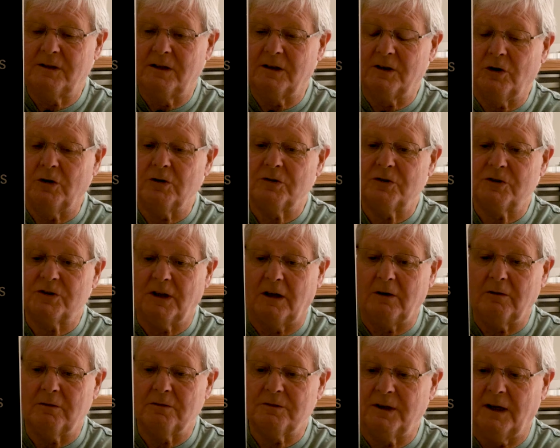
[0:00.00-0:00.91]
Good
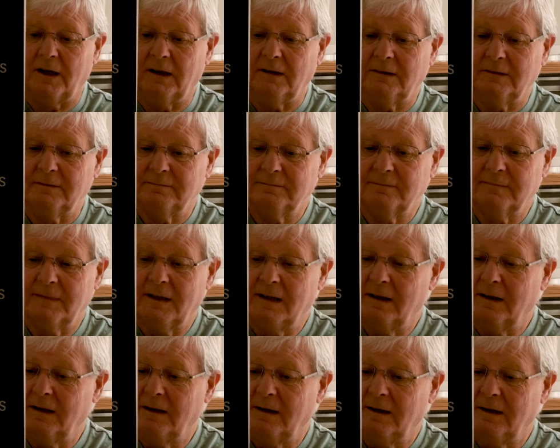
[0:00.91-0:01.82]
Soldier
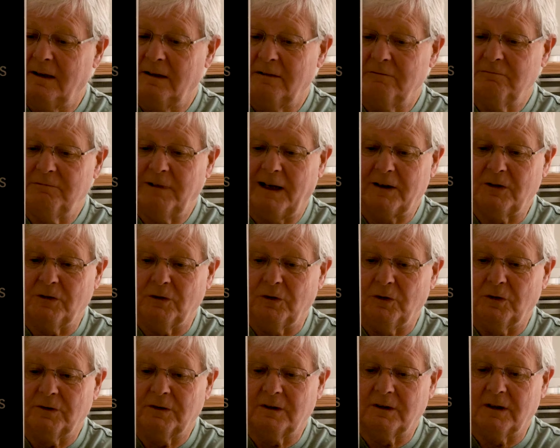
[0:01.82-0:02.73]

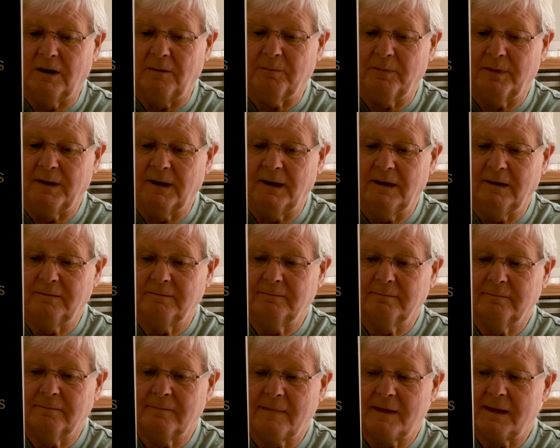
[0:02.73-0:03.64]
record company,
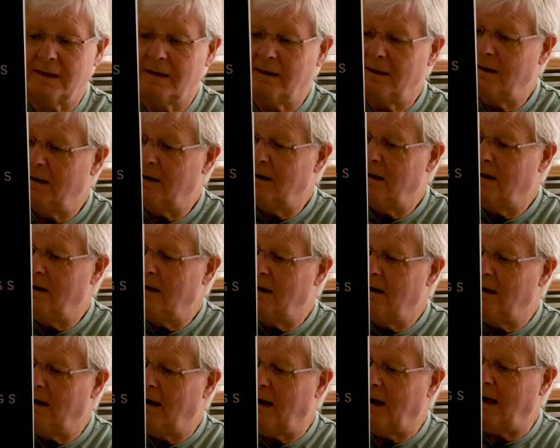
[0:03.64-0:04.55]

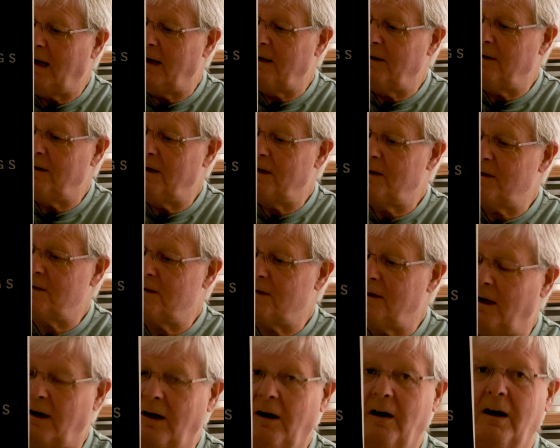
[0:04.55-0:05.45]
and it's
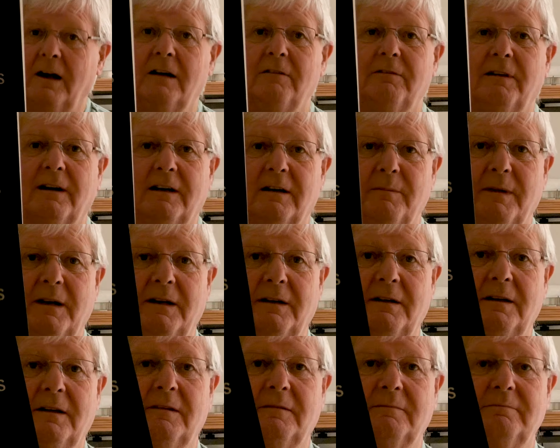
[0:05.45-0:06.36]
highly
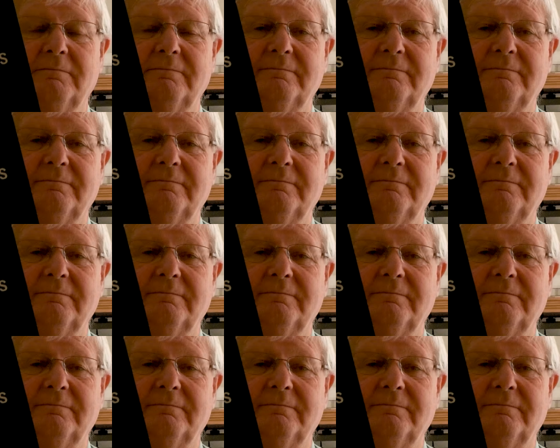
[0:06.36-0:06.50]
recommended.